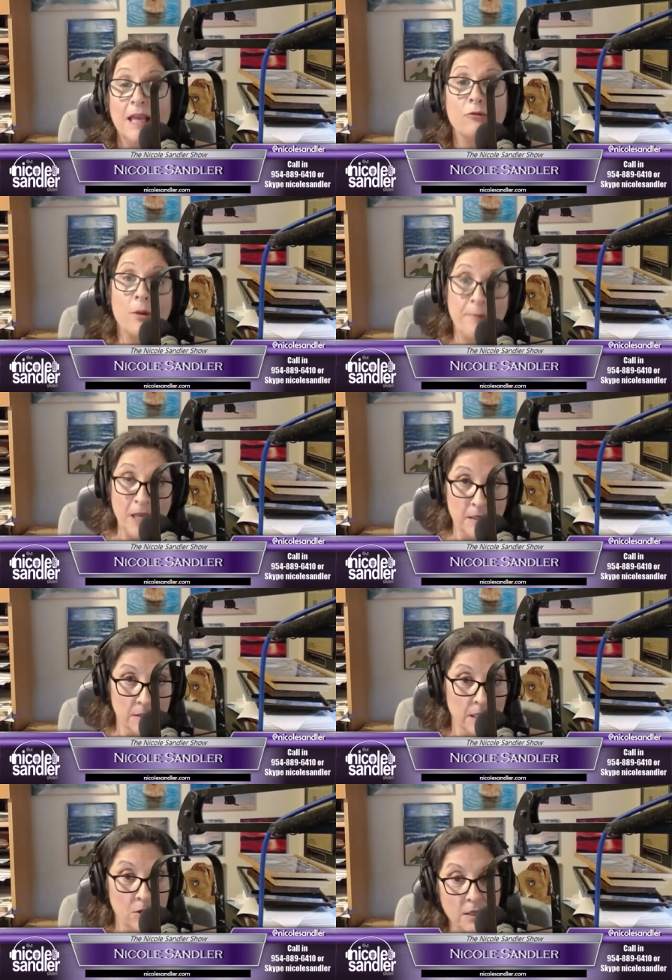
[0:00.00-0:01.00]
He
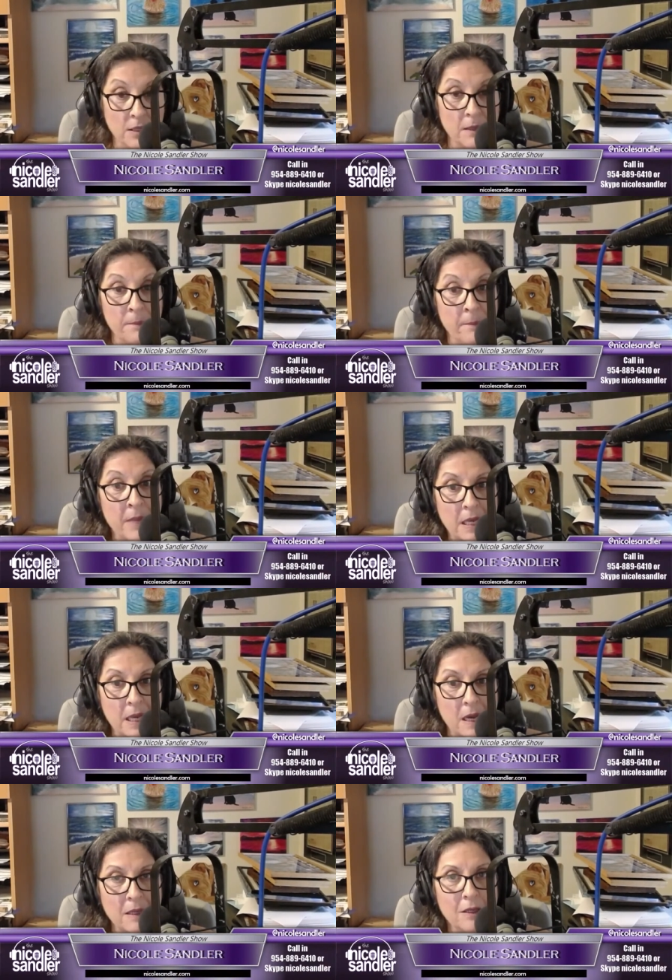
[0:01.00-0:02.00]
repeatedly called the
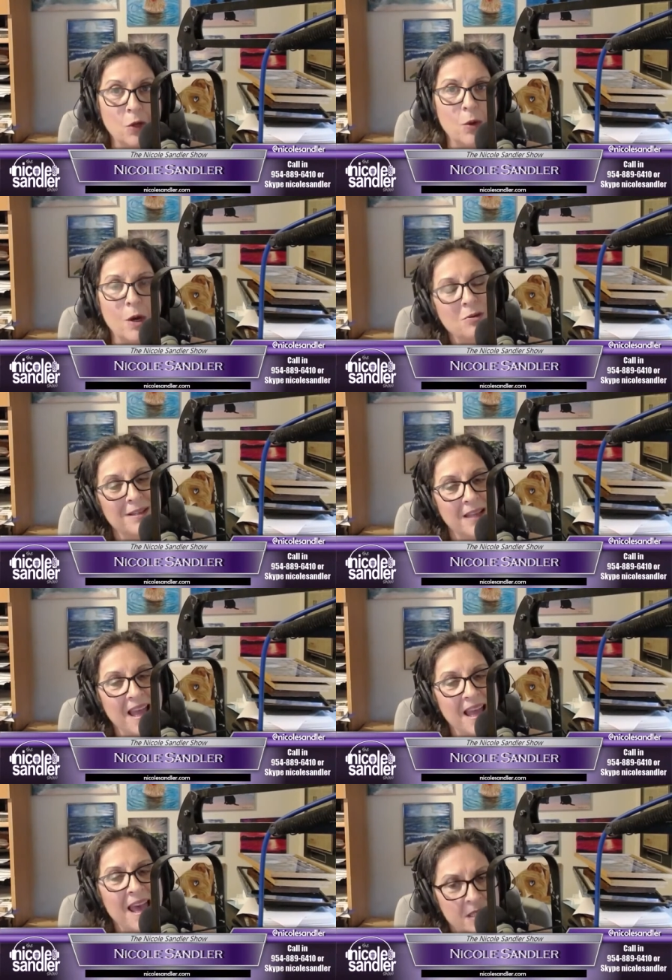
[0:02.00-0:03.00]
media, quote,
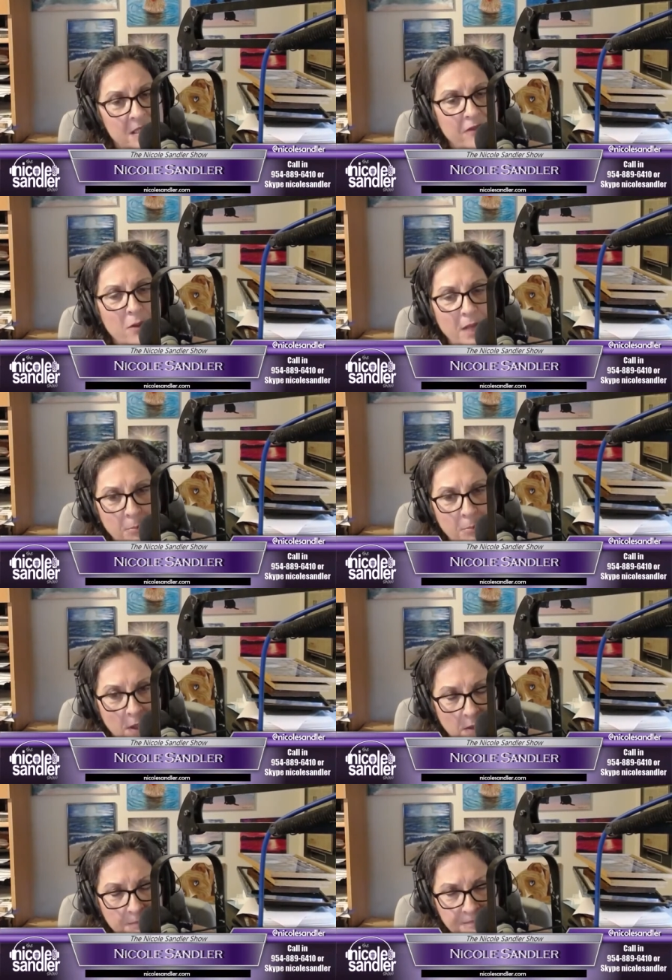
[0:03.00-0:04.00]
enemies of the
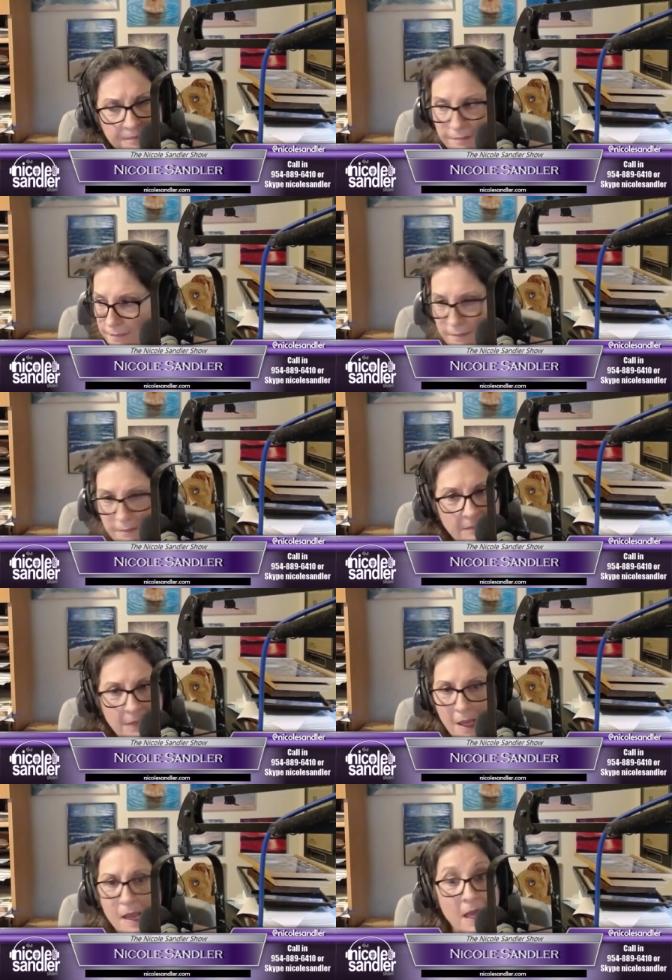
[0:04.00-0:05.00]
people.
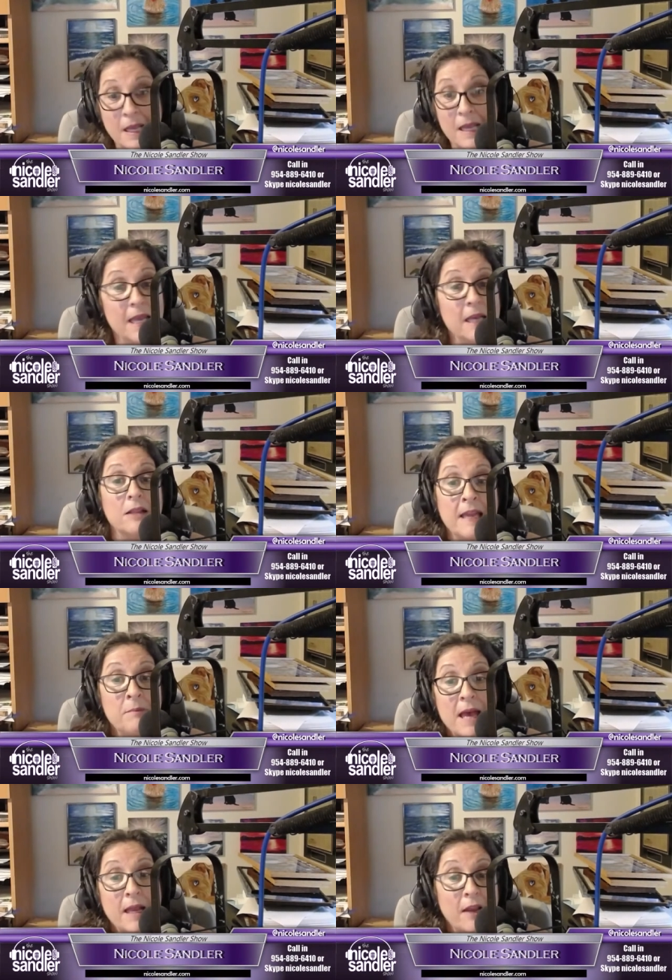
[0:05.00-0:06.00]
He
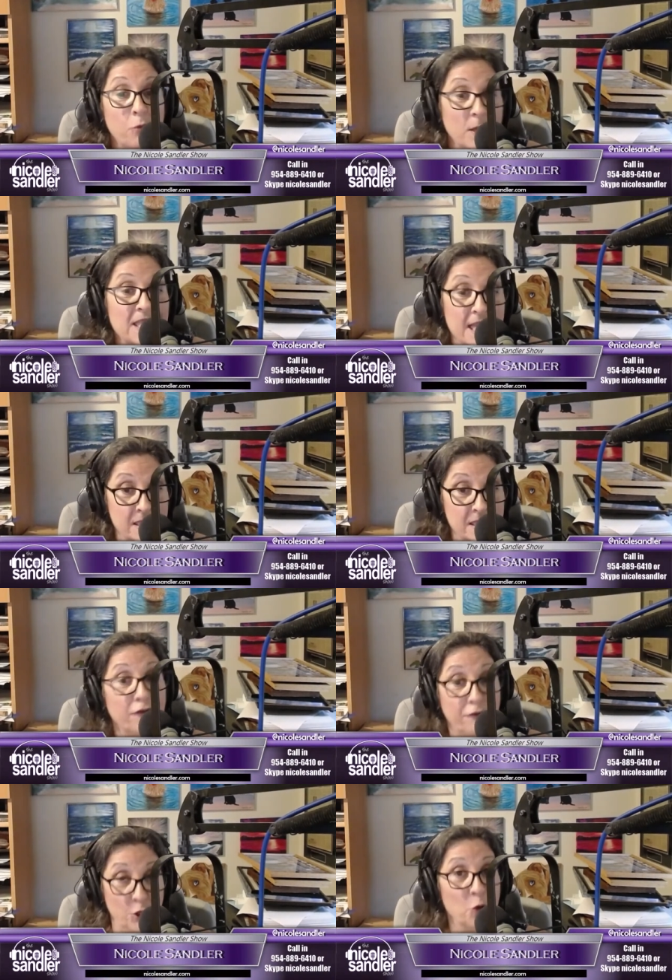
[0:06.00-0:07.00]
claimed that if we
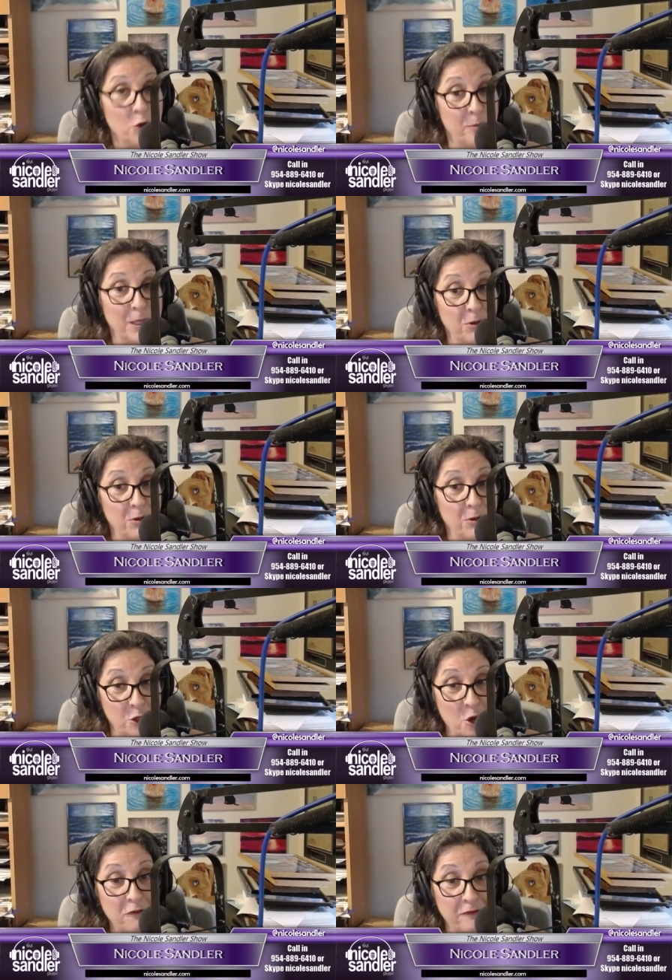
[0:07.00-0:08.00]
tested fewer people
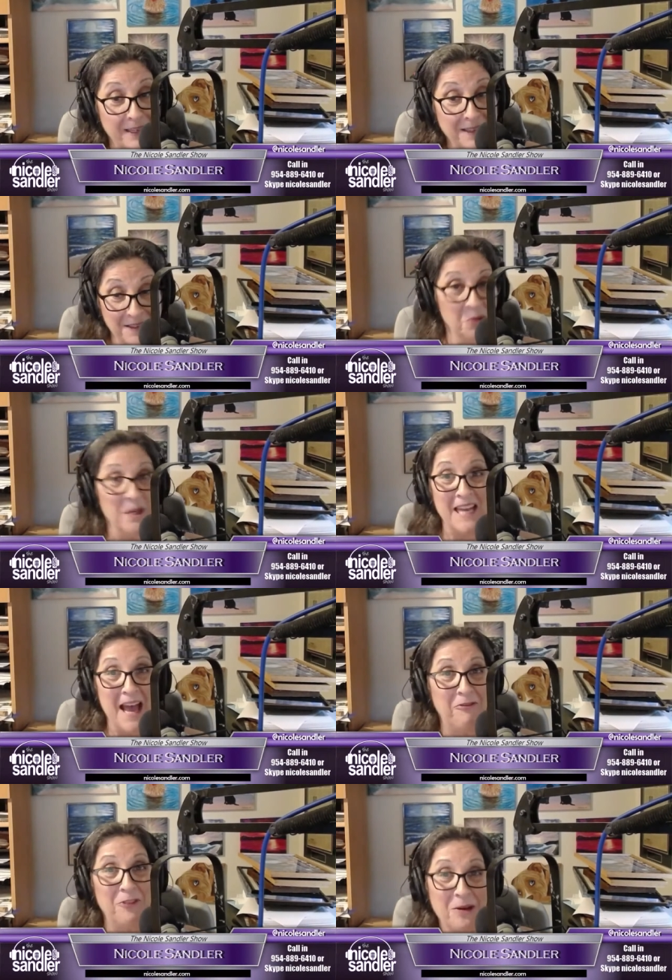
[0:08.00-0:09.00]
for COVID, we'd
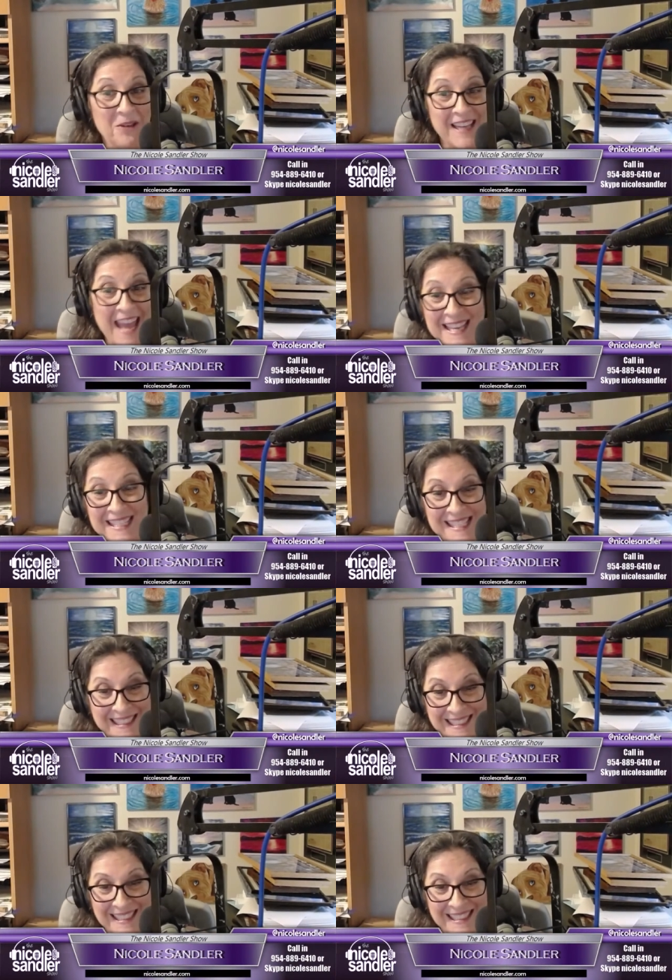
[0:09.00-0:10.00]
have fewer
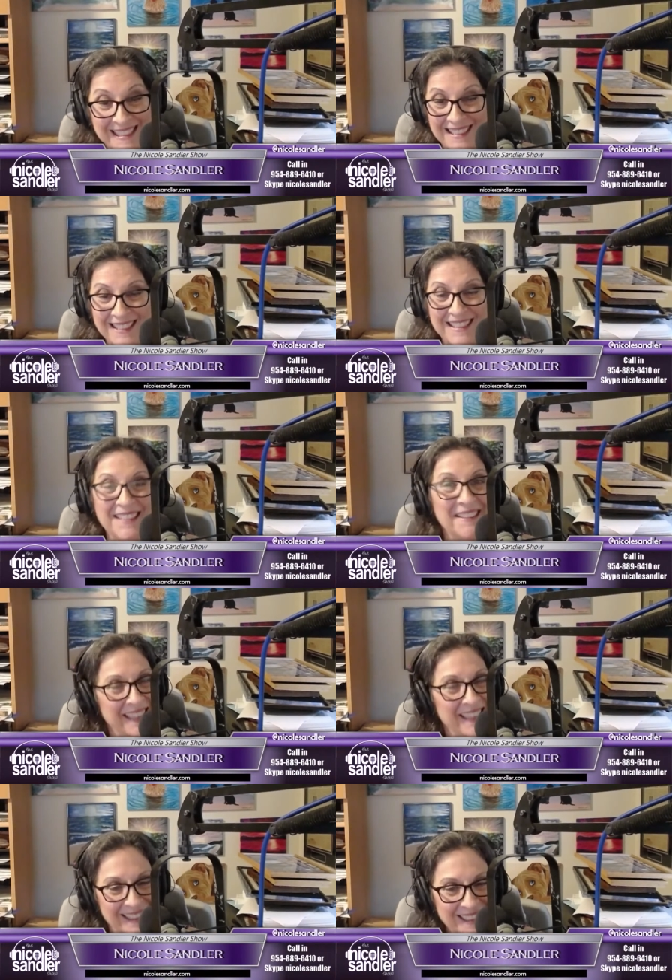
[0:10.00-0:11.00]
cases. Oh,
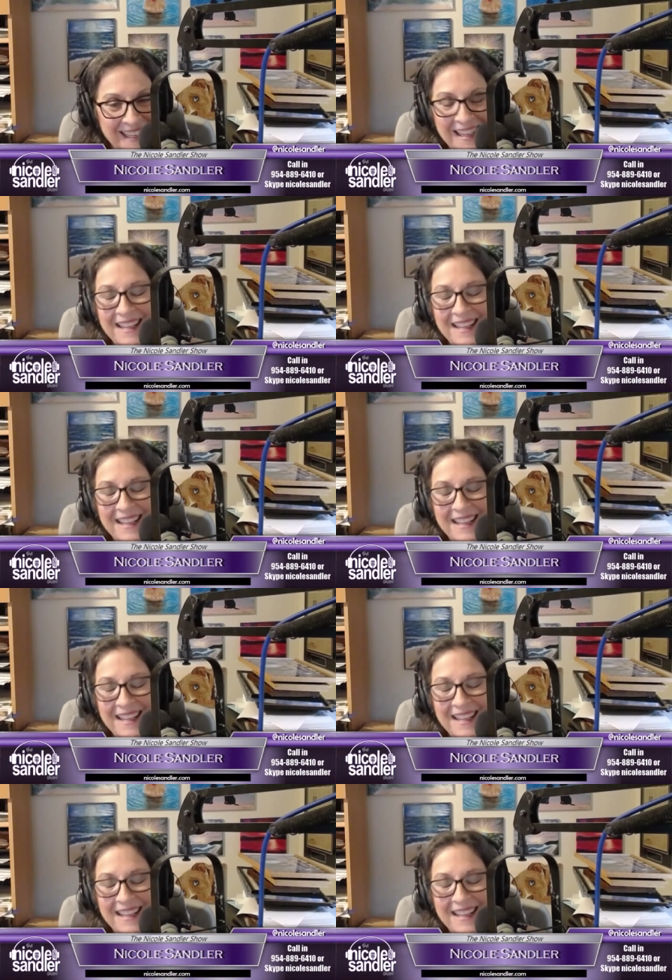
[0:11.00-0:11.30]
yeah.